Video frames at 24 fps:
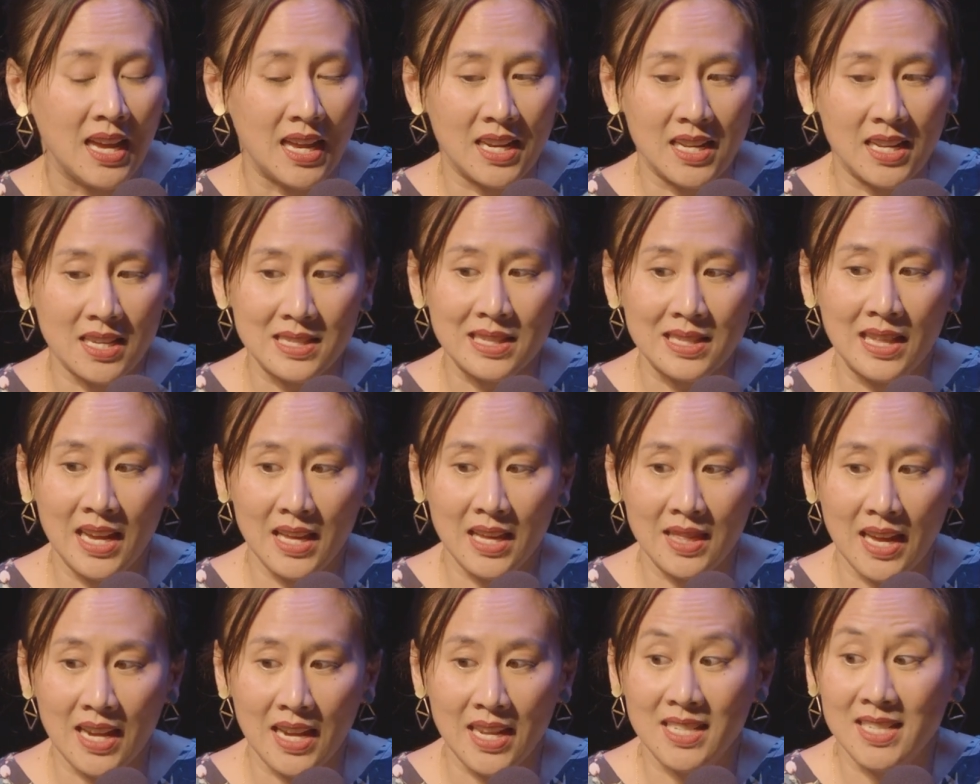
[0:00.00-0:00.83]
it is
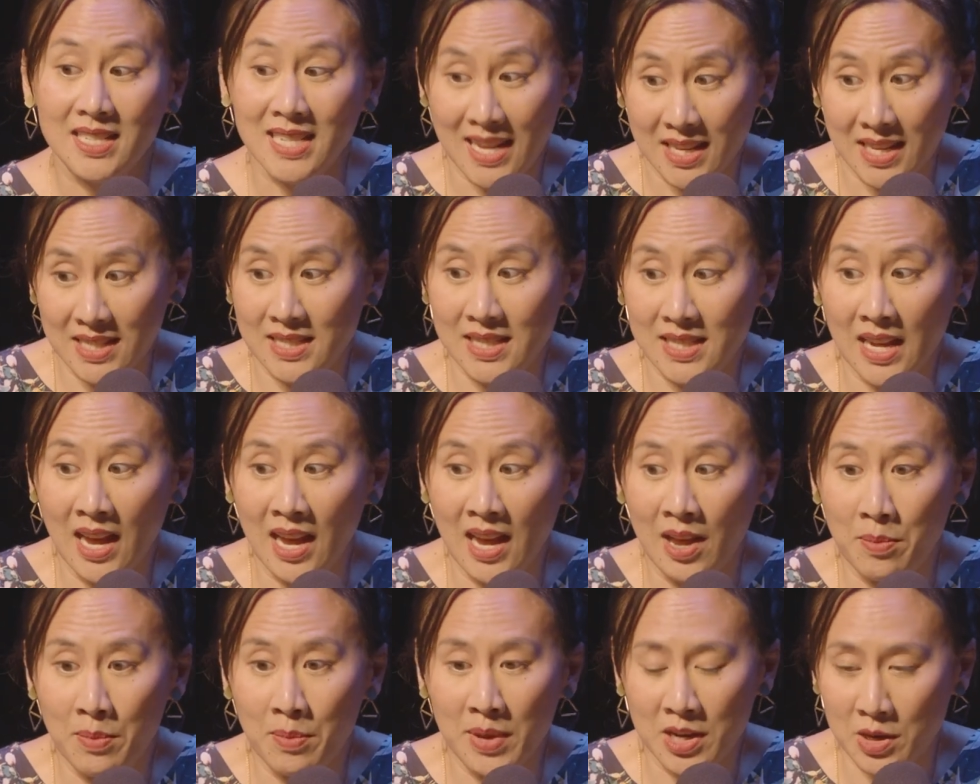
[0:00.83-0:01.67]
like that. It takes
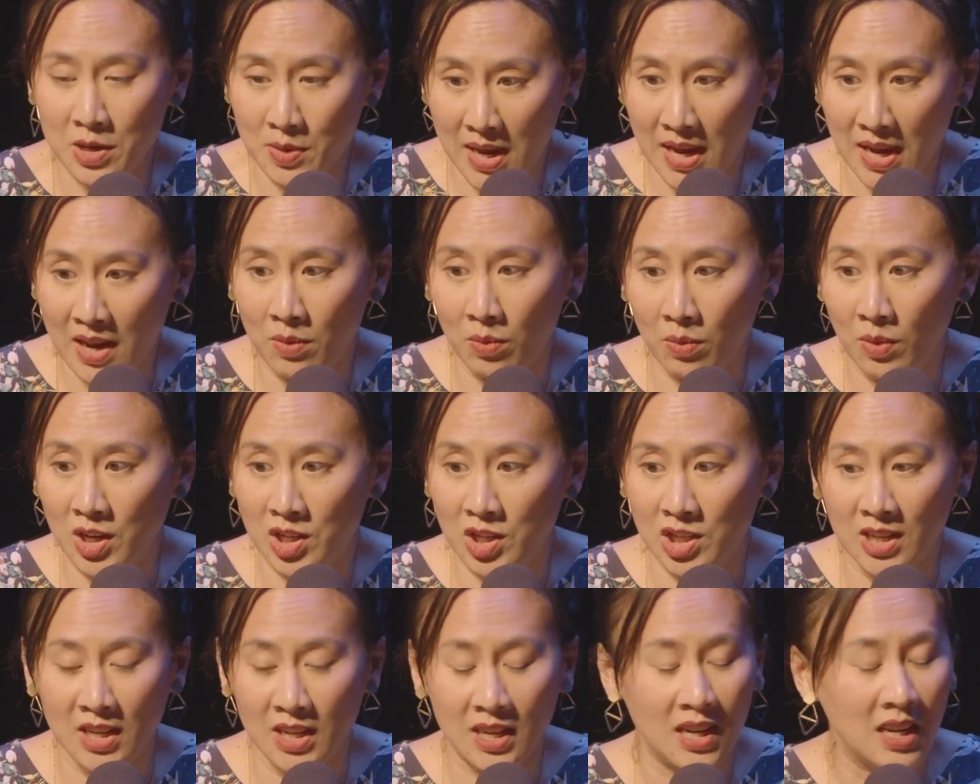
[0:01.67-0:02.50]
time, and you can't
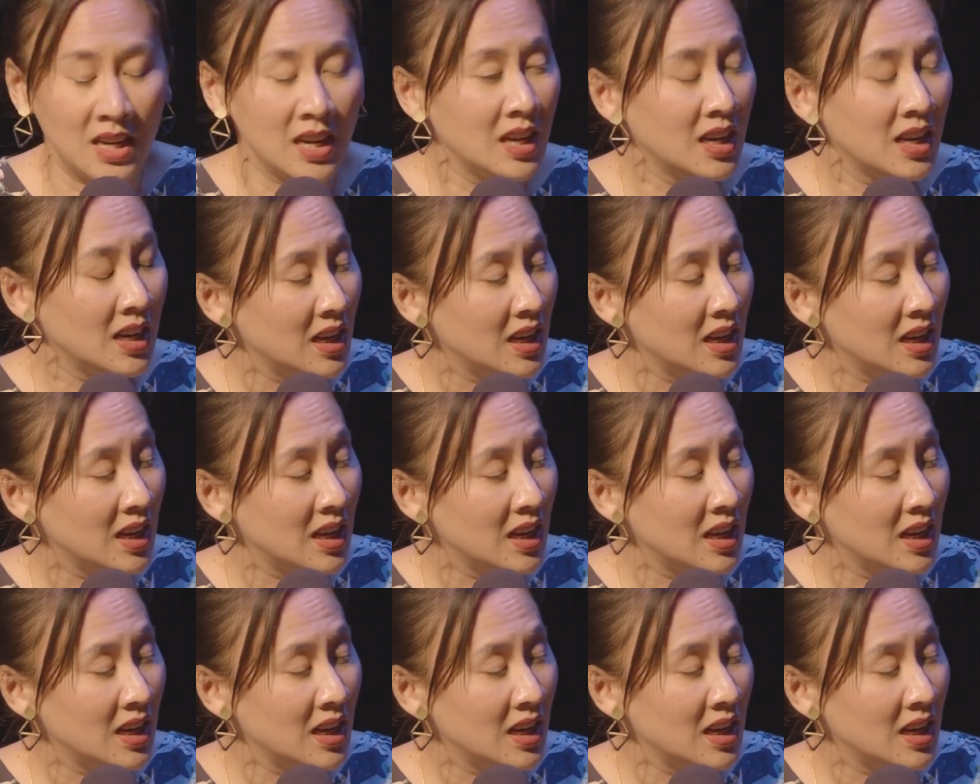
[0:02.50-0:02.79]
rush it.